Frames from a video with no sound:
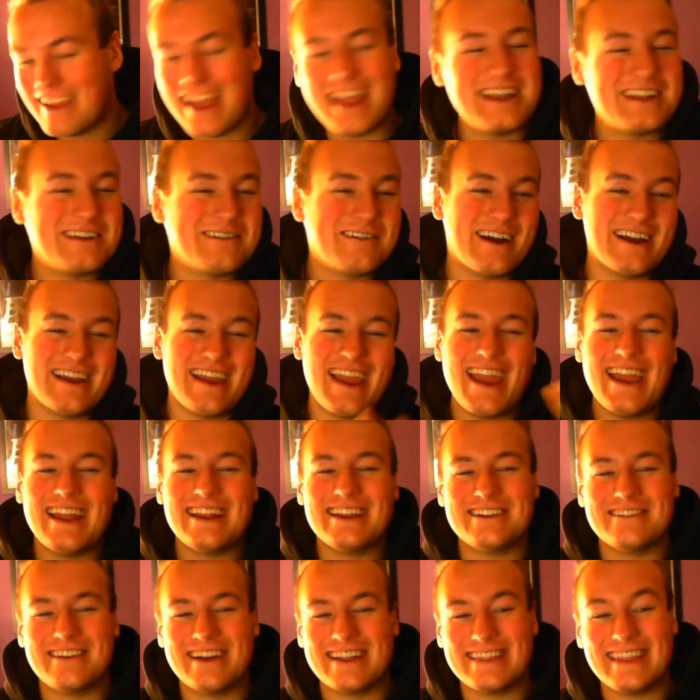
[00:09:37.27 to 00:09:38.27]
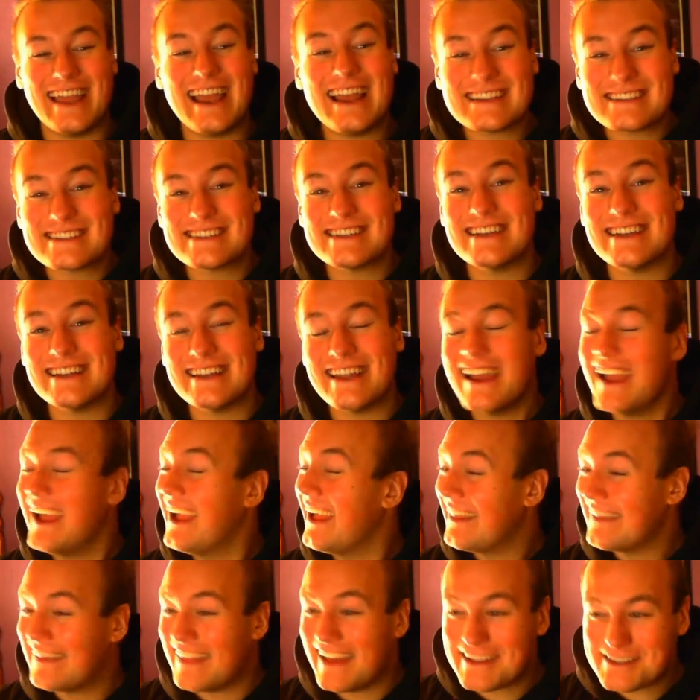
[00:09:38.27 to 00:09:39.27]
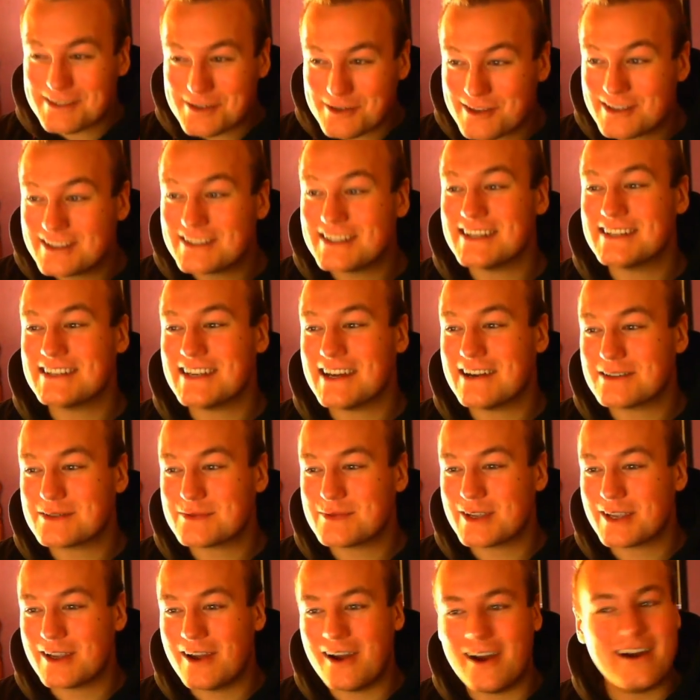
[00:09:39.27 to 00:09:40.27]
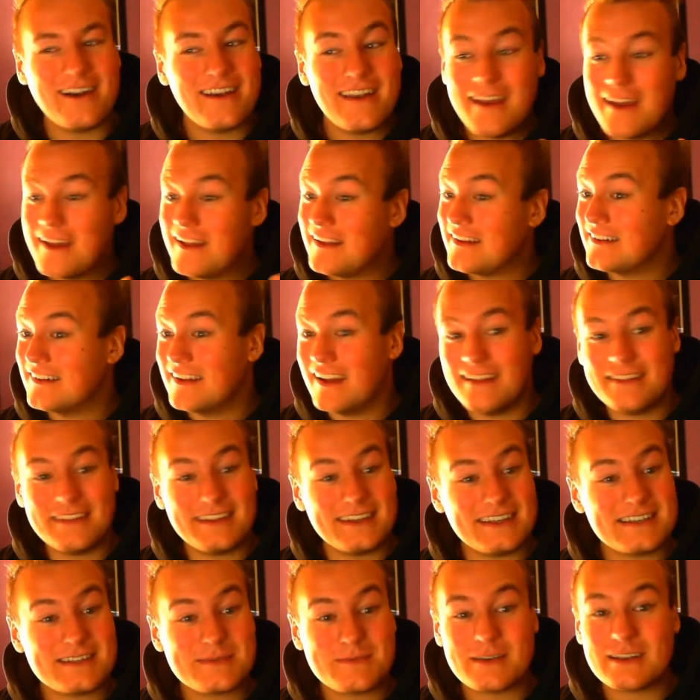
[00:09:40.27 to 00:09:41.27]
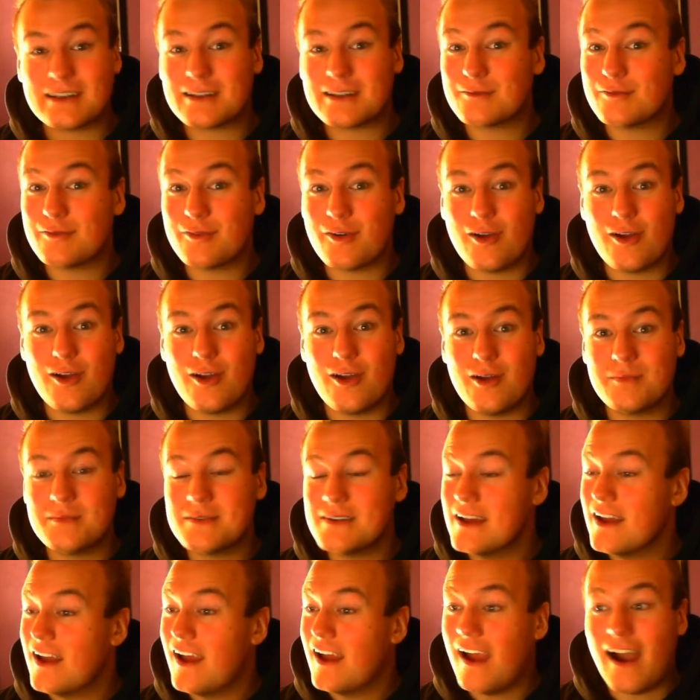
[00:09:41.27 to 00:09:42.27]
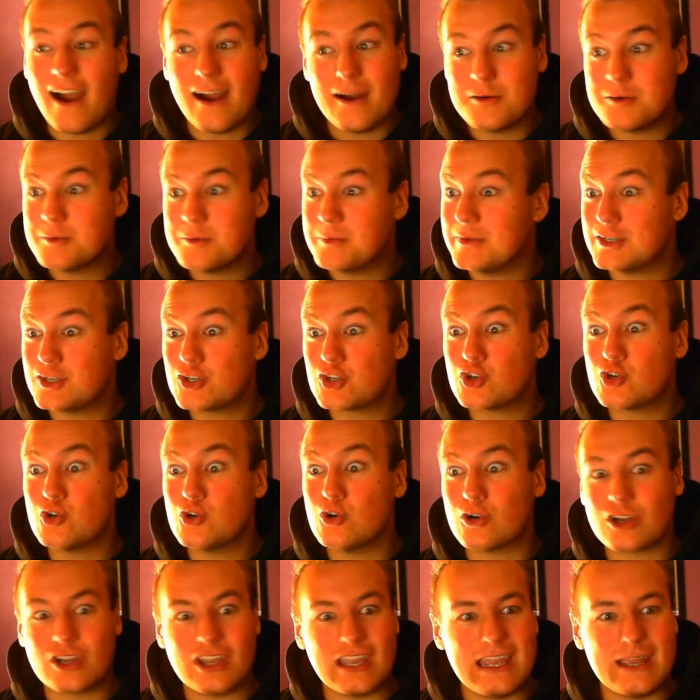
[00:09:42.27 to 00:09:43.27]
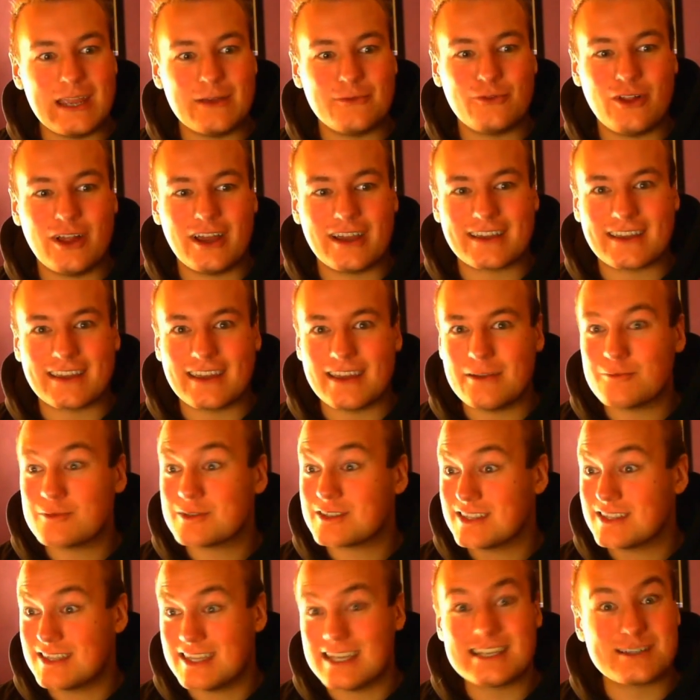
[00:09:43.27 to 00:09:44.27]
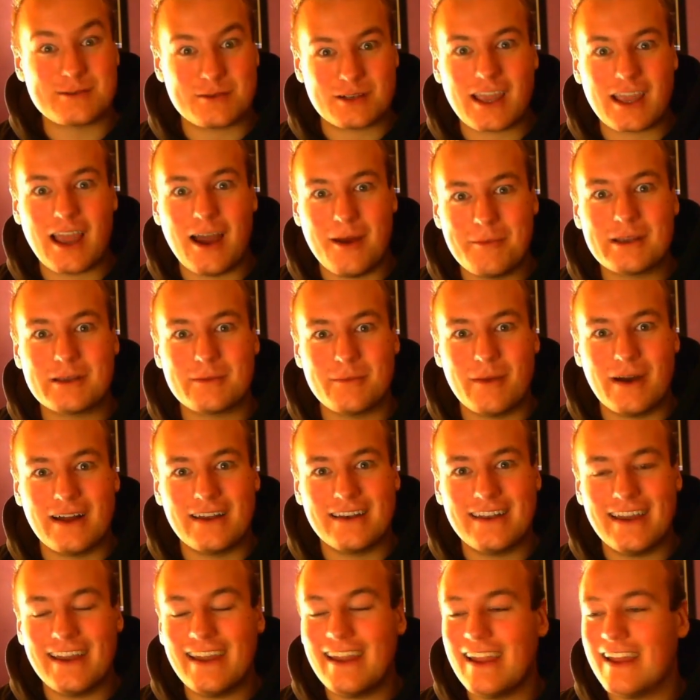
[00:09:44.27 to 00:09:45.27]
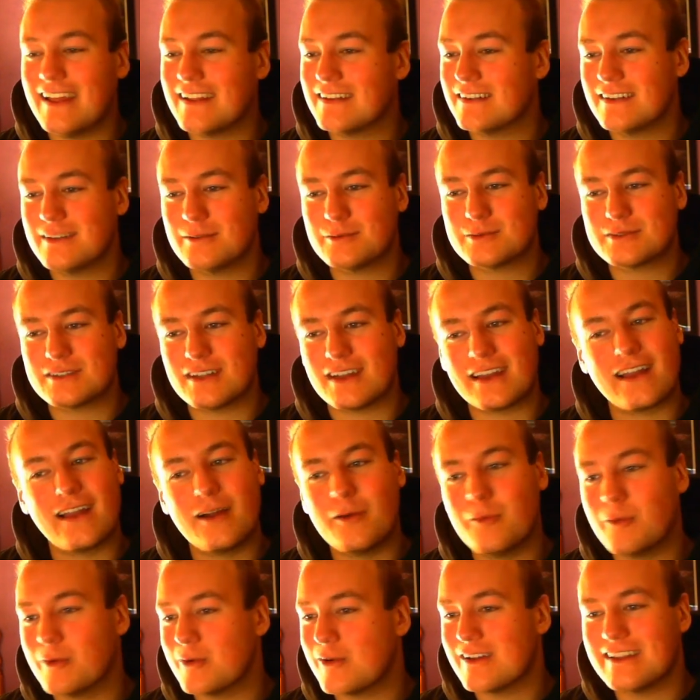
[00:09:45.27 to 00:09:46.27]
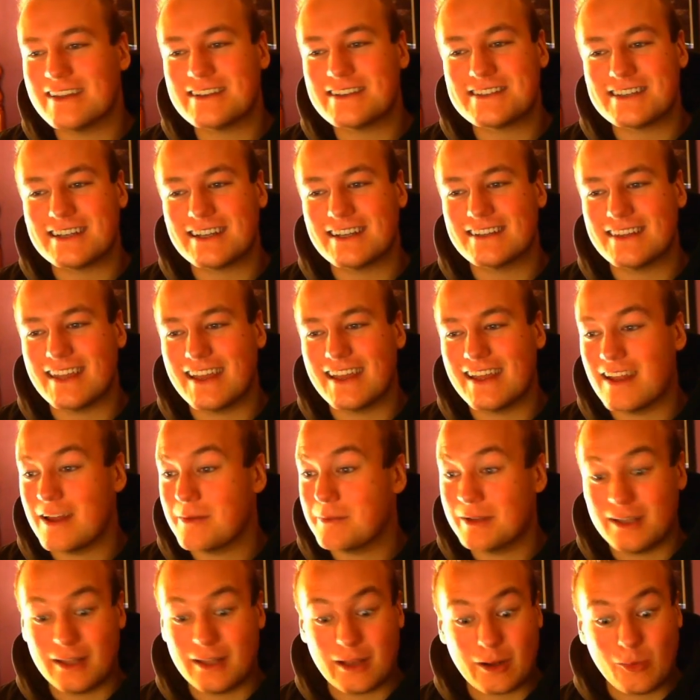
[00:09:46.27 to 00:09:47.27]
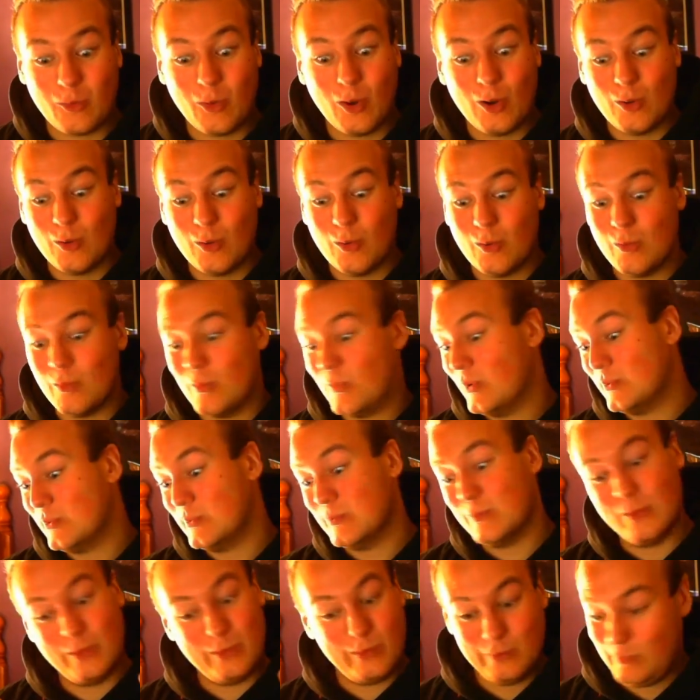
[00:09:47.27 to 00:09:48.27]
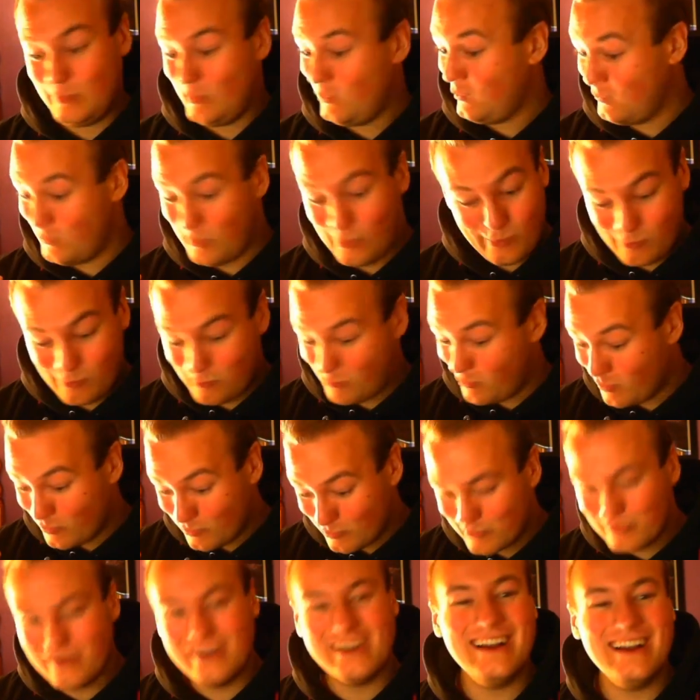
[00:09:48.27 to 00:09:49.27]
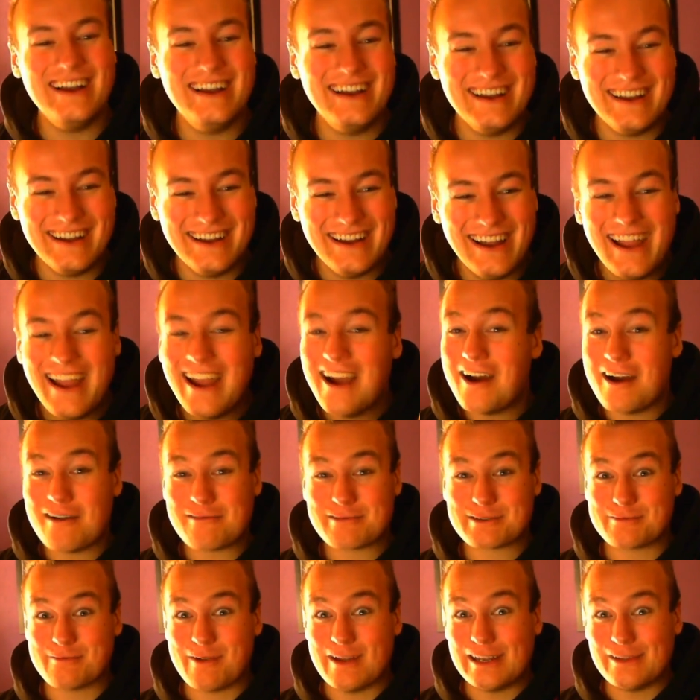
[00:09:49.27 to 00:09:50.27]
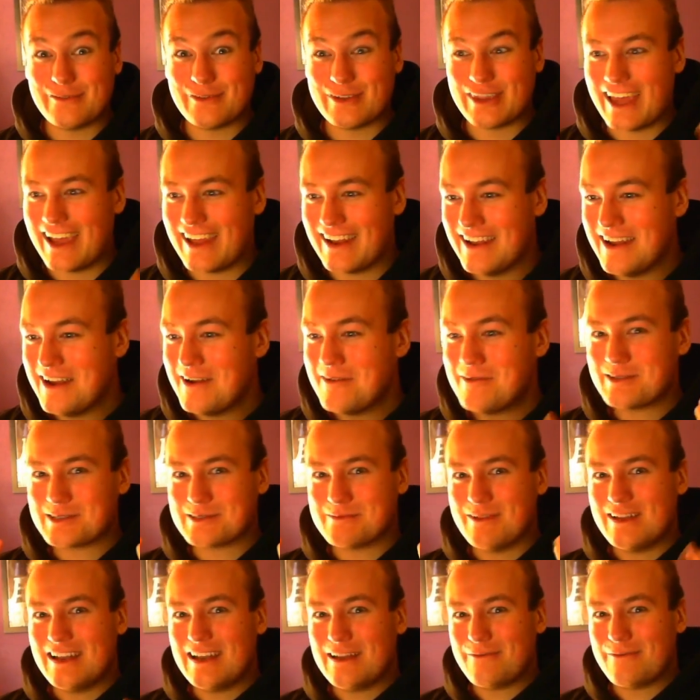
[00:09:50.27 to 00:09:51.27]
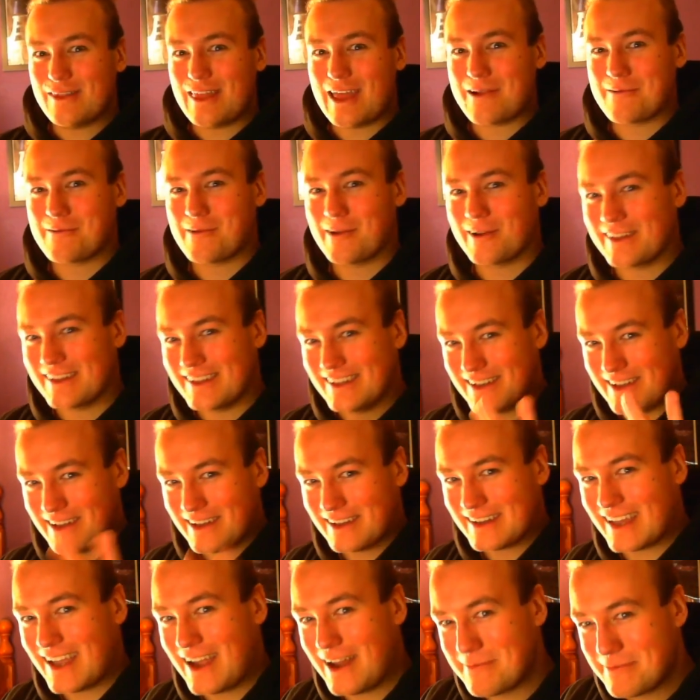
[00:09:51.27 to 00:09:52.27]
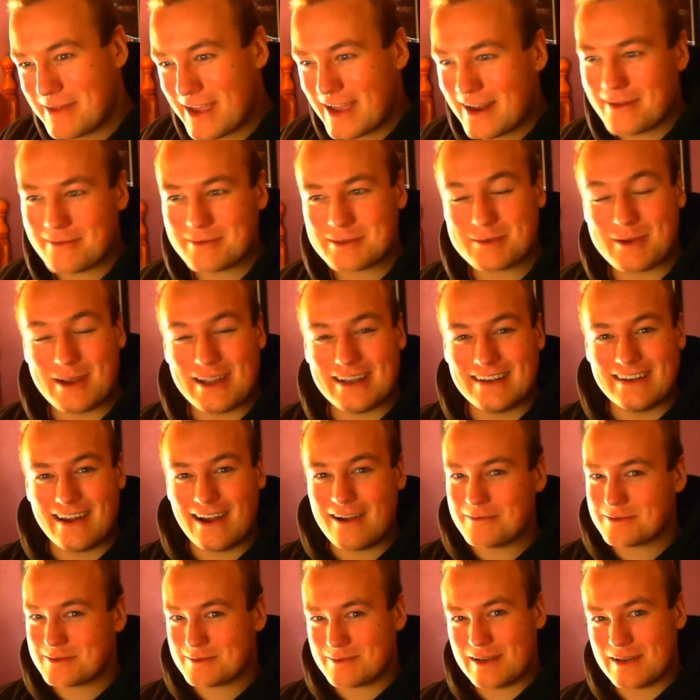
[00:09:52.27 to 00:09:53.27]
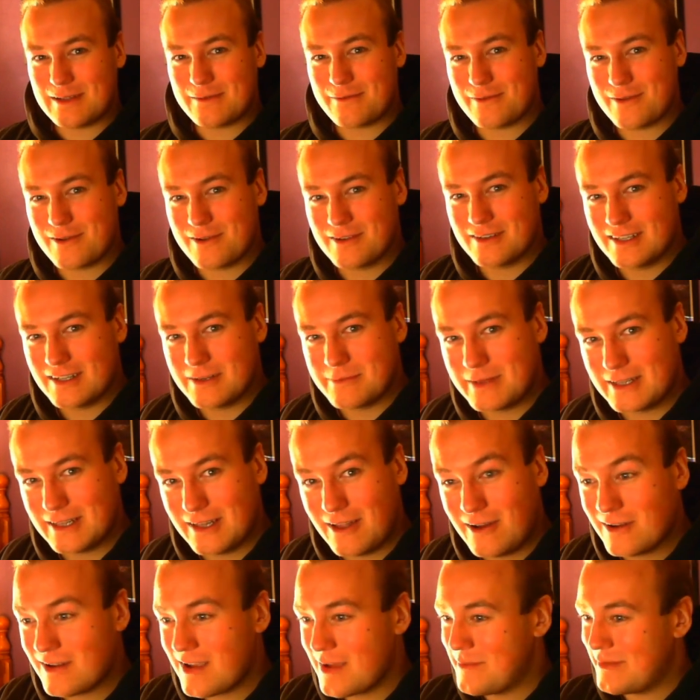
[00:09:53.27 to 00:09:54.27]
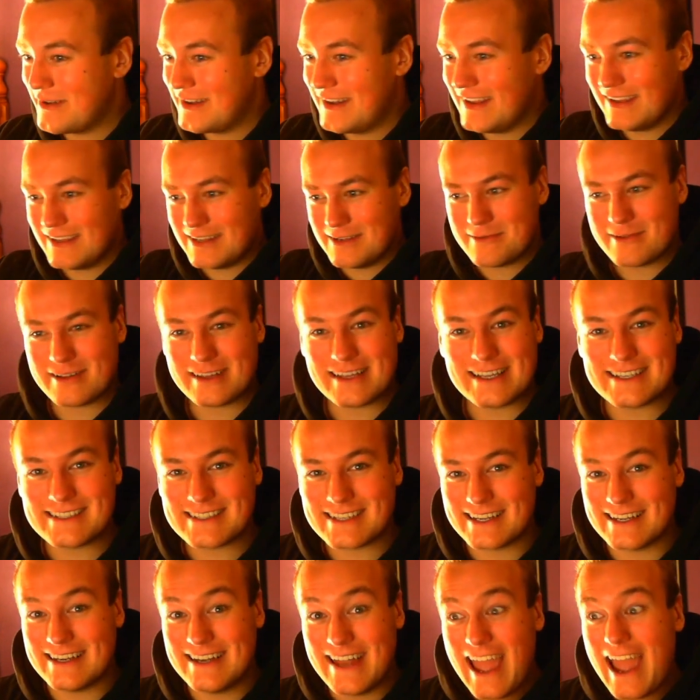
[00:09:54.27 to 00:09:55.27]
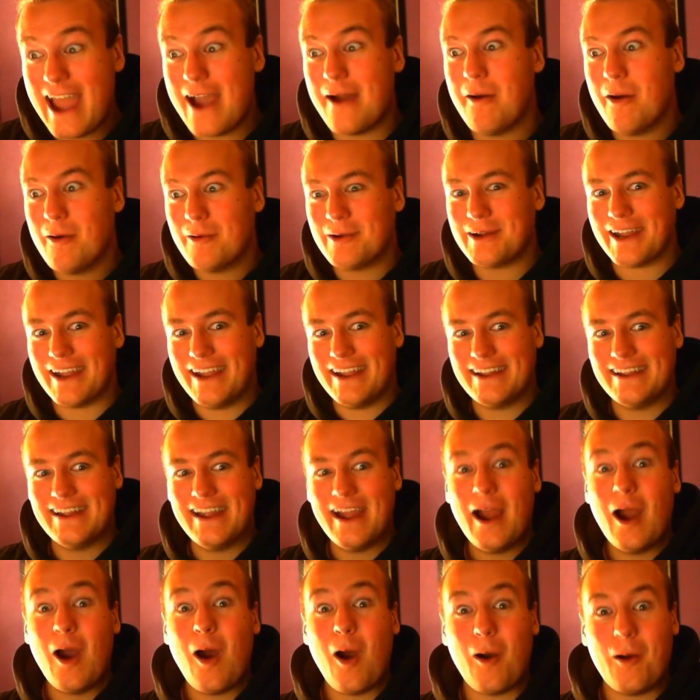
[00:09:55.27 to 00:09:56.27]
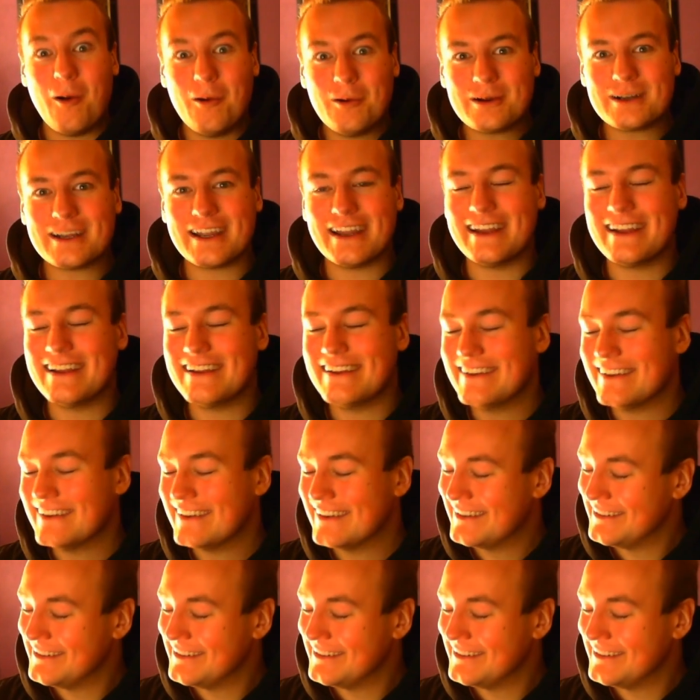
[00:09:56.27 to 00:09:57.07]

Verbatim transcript: anyway, that's it. That's all the details we got. Nothing has been confirmed. I would be shook if, like, it was this coming Monday and he was like, we're releasing it then. I'd be like, whoa. I wasn't ready for that. Wasn't ready for that, Ronnie. You know, calm down. I was waiting. I was ready for a little bit longer, but now you're releasing it now. Okay.